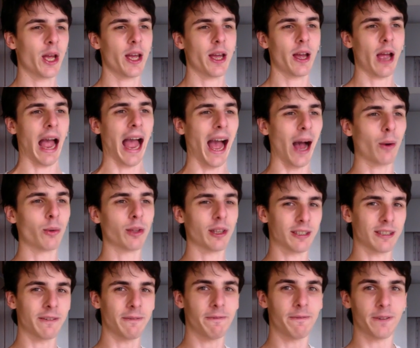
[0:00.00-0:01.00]
how
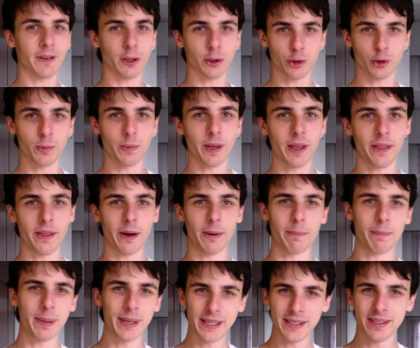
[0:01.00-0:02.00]
does it feel to be there,
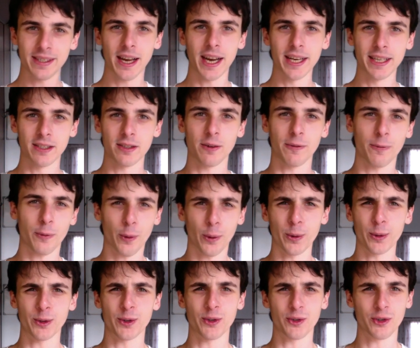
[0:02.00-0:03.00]
besides of
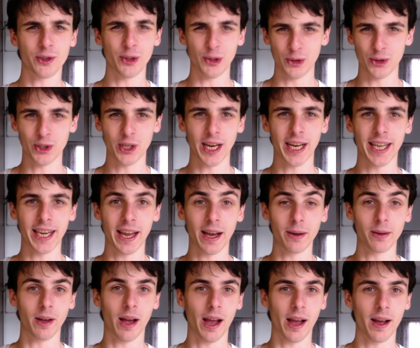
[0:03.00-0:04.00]
course just checking
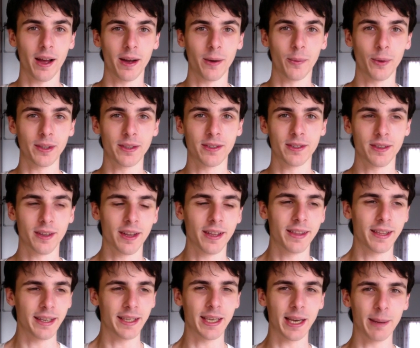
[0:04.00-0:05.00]
out what's
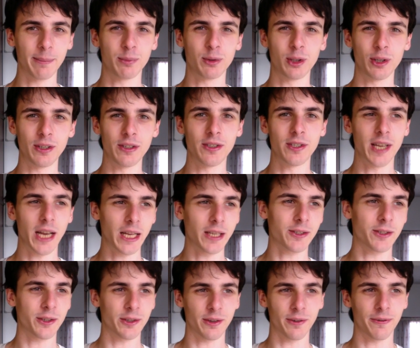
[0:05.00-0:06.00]
the temperature in
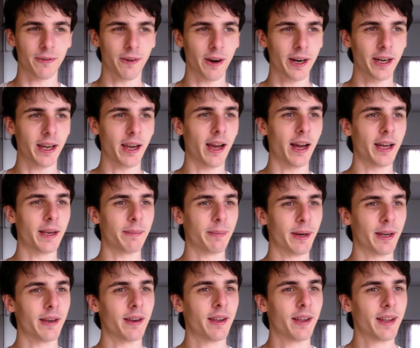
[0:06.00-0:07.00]
Celsius or Fahrenheit,
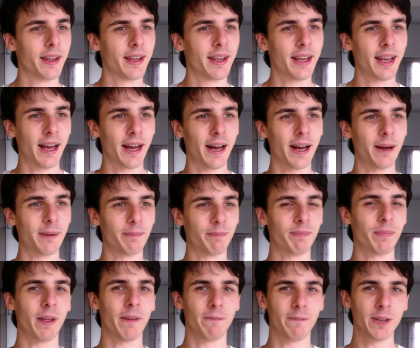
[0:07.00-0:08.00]
but
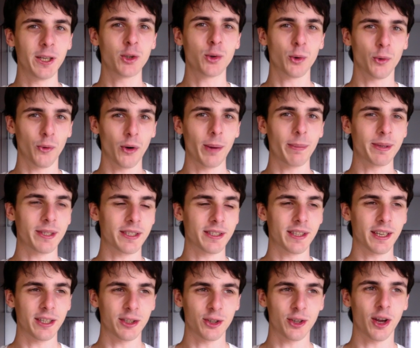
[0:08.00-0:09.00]
a visual
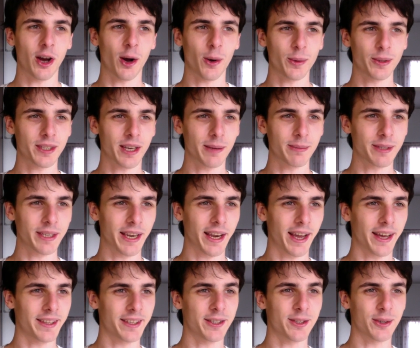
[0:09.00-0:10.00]
representation always comes in
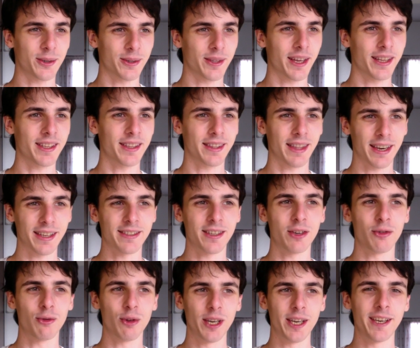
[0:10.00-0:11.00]
handy. So that is a
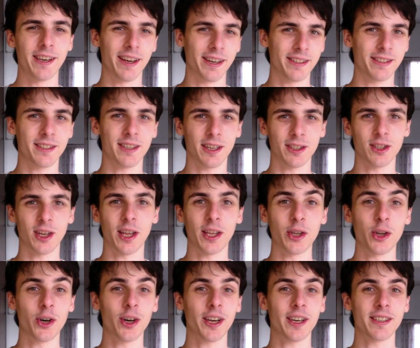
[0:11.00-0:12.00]
really nice touch, and
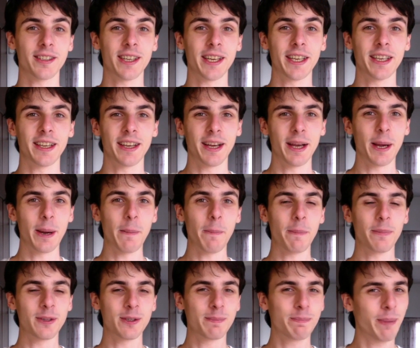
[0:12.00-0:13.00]
you're gonna see it
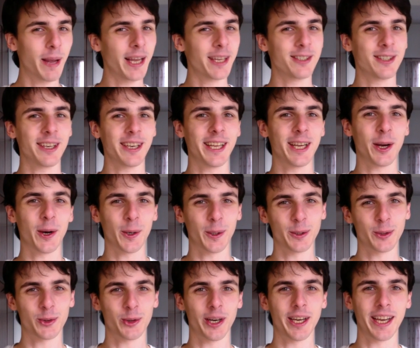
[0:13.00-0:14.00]
especially in
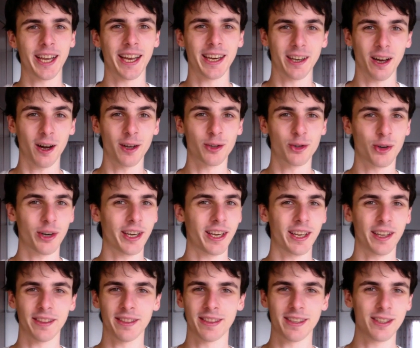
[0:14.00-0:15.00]
cold training and hot
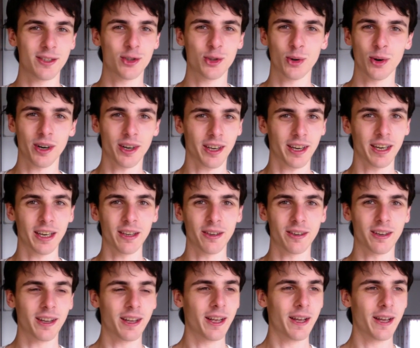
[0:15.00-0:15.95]
training. These two are gonna look